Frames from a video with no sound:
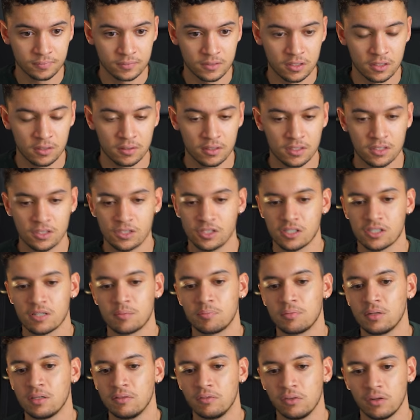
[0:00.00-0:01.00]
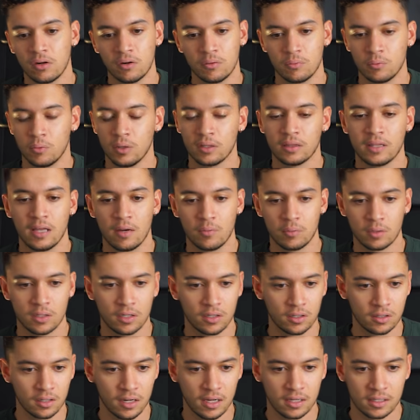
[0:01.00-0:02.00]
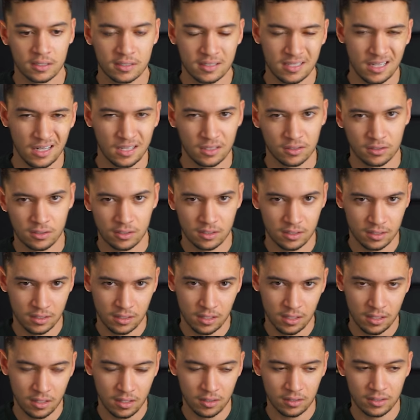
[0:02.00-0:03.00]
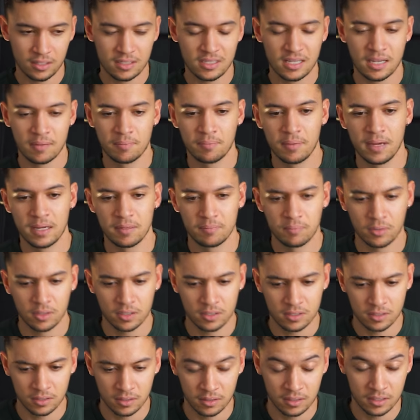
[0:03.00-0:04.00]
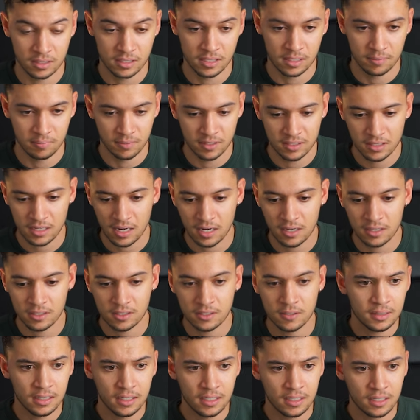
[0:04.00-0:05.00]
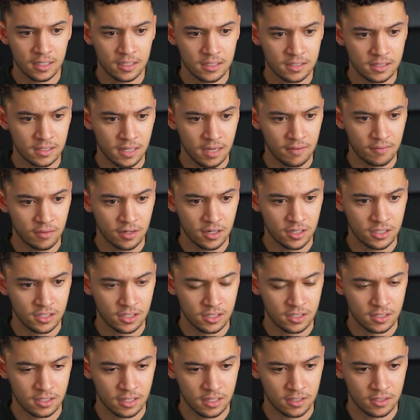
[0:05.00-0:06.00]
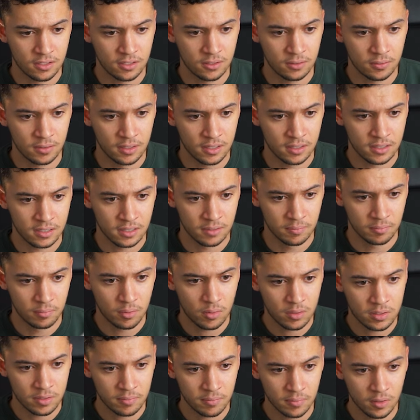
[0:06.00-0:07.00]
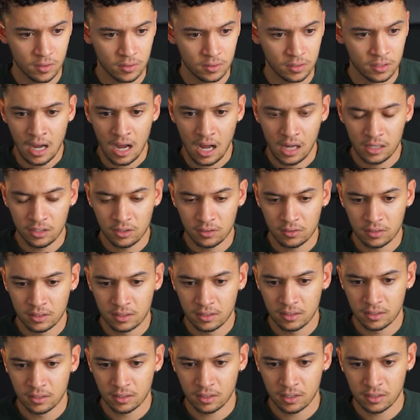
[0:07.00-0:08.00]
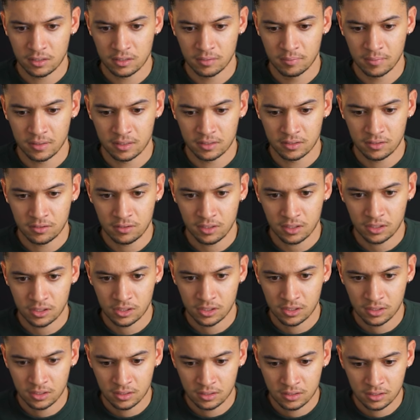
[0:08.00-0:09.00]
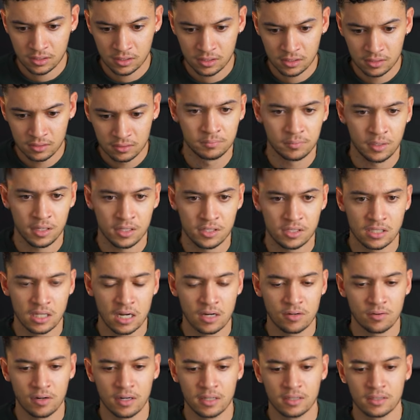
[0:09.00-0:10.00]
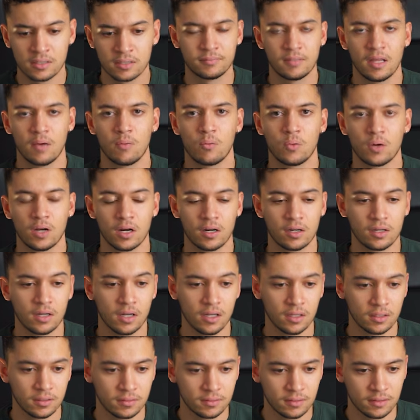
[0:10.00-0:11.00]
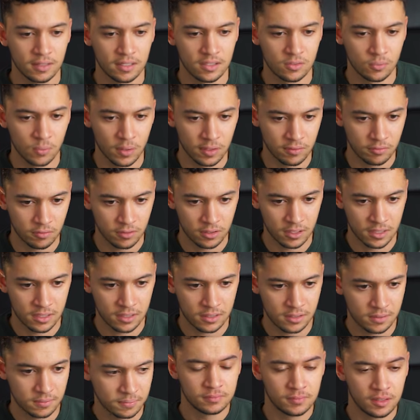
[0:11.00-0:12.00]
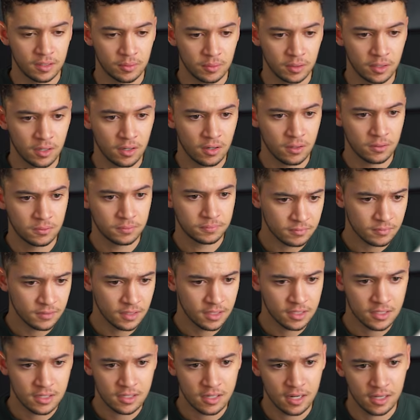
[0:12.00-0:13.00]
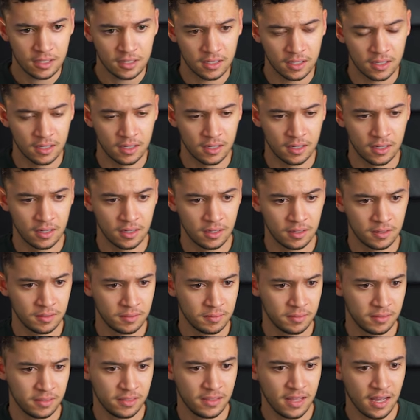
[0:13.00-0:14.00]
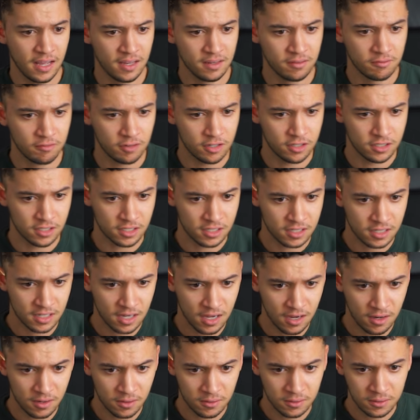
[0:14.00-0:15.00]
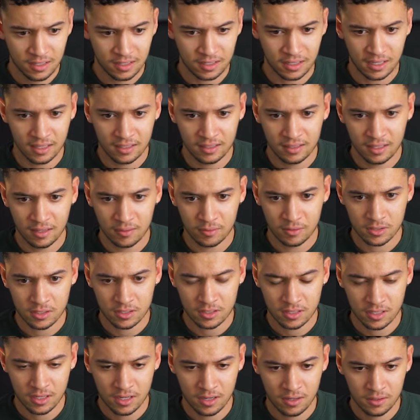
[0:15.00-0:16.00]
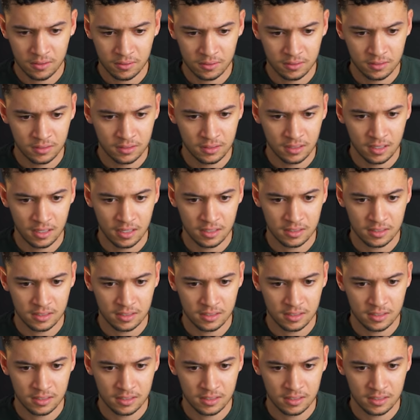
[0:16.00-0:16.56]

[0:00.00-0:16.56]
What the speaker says: So this is just a preview of what that would look like, selling to on the same pain points and the same desires. English, 9 variations. Let's do this in portrait mode. I don't need any custom instructions. Press generate and we are done. Let's wait for these. Here we go. This is like then versus now. Again, then versus now.